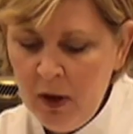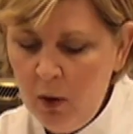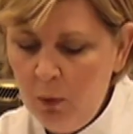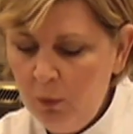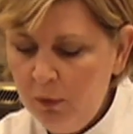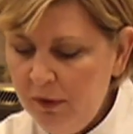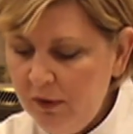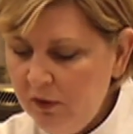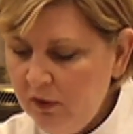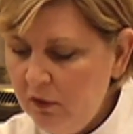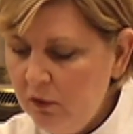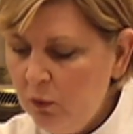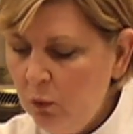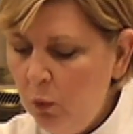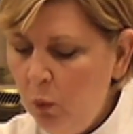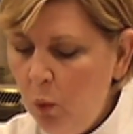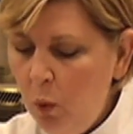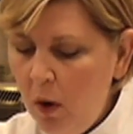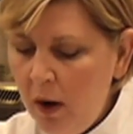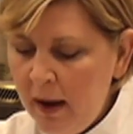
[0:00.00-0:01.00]
Well, this is
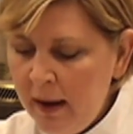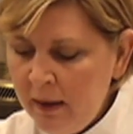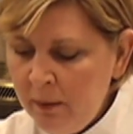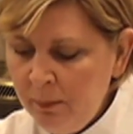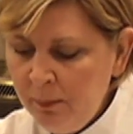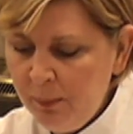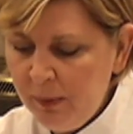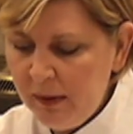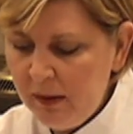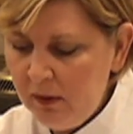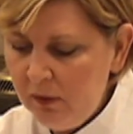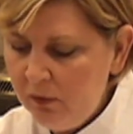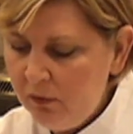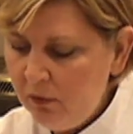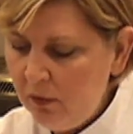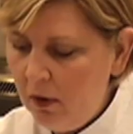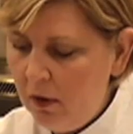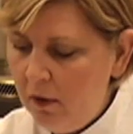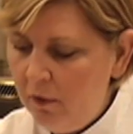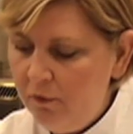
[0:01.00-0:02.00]
one piece
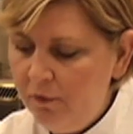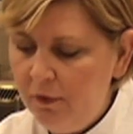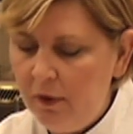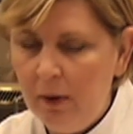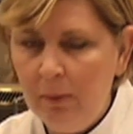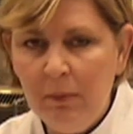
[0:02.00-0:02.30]
of